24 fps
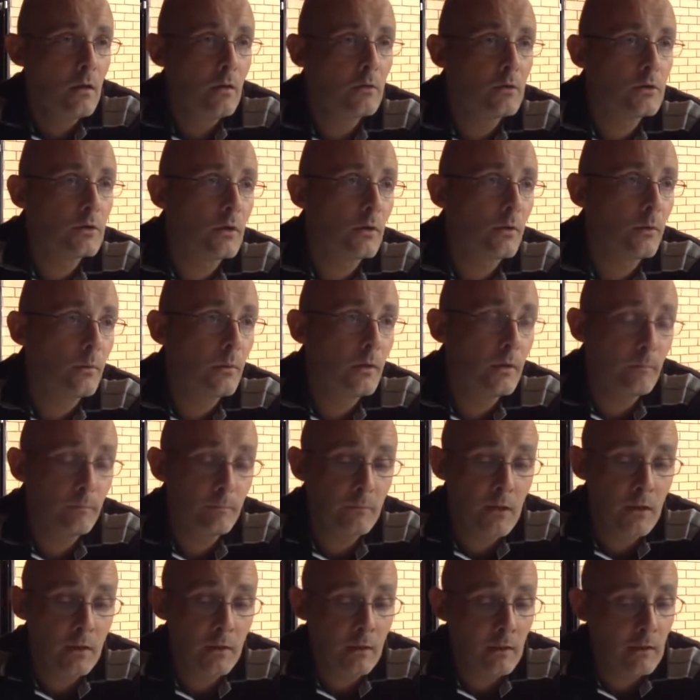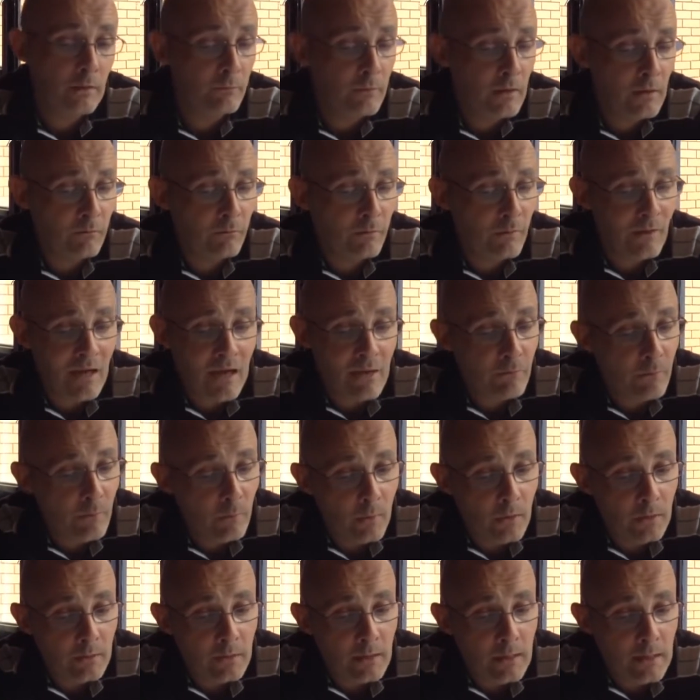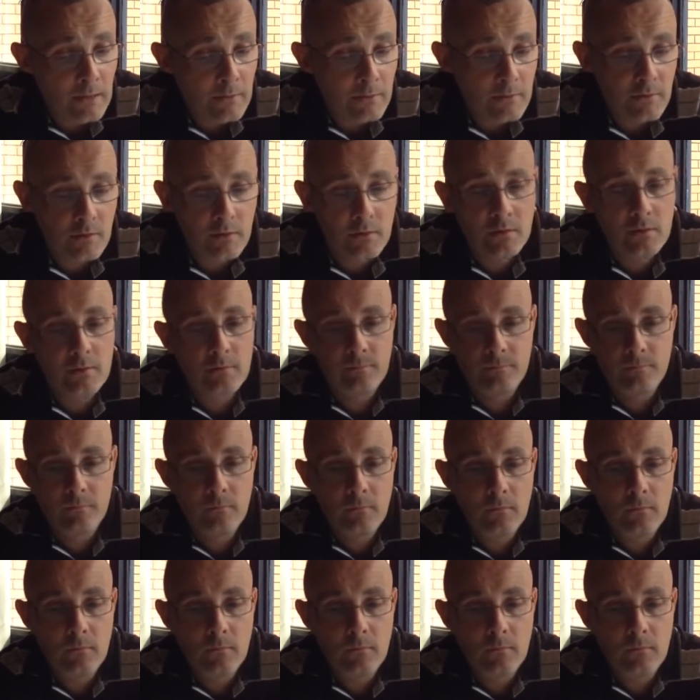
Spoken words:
So yeah, everyone has